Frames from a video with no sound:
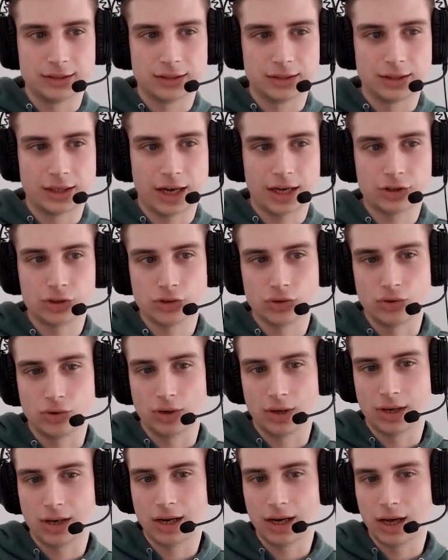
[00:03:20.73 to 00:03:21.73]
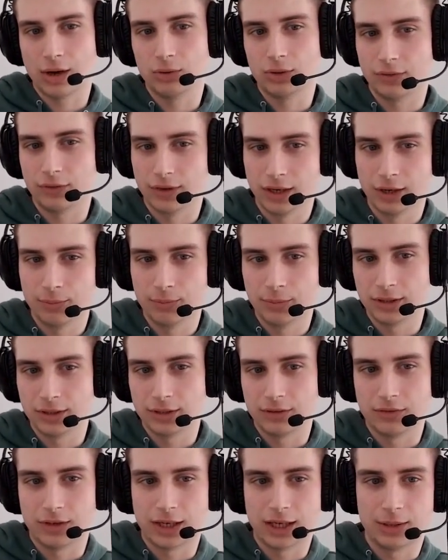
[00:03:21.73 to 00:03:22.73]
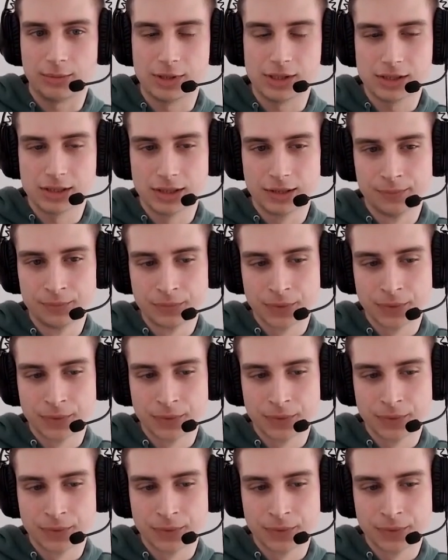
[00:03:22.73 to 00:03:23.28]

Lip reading: the actual cloud development environments,